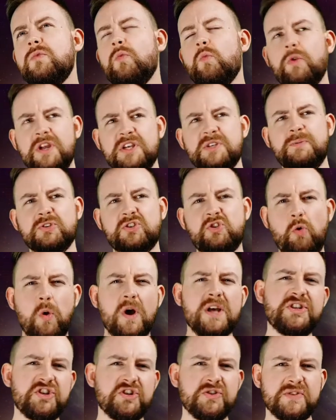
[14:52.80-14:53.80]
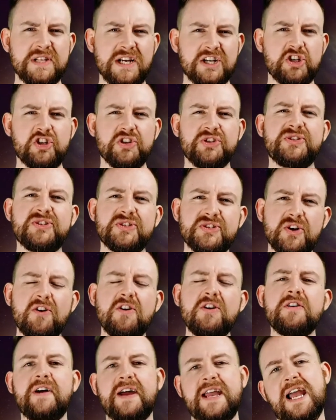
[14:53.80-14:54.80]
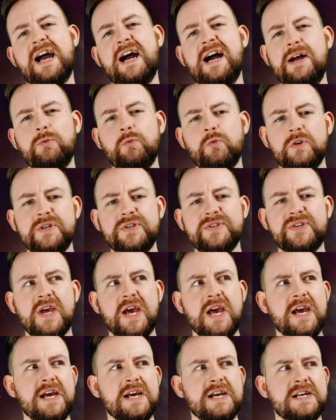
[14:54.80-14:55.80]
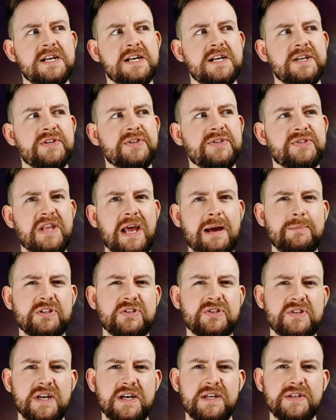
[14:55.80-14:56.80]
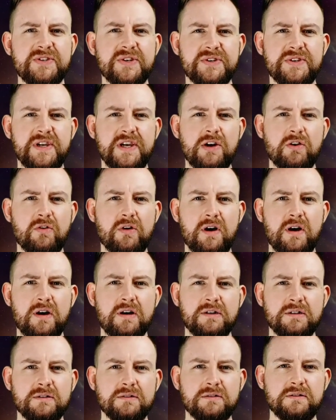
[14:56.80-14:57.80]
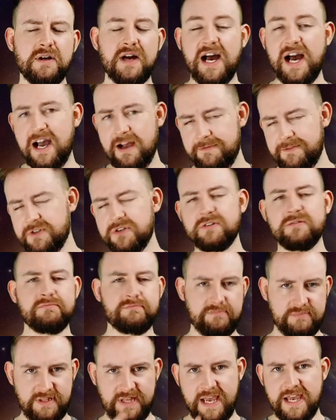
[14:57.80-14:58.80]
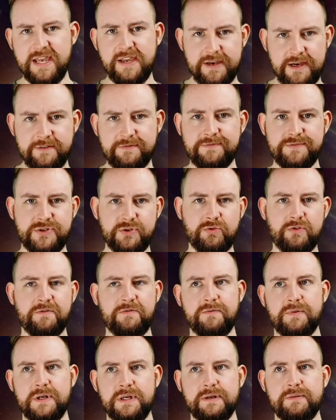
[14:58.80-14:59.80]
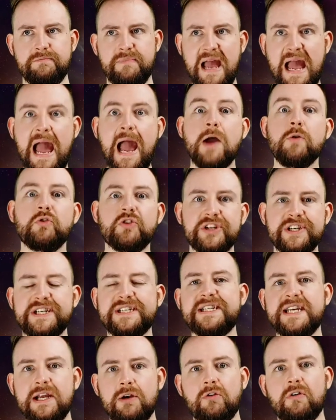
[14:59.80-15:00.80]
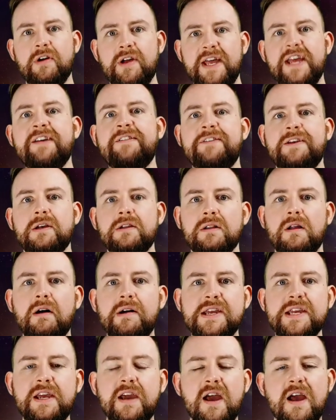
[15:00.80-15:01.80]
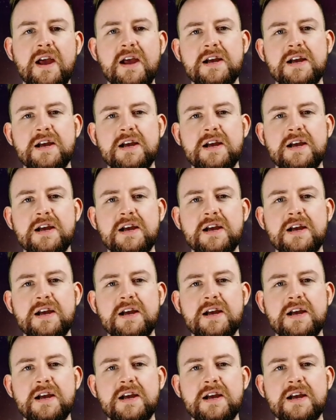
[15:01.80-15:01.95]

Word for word: one I suppose, question slash concern I had was, Stamets tells Adira, after they have sort of outed Adira, if you like,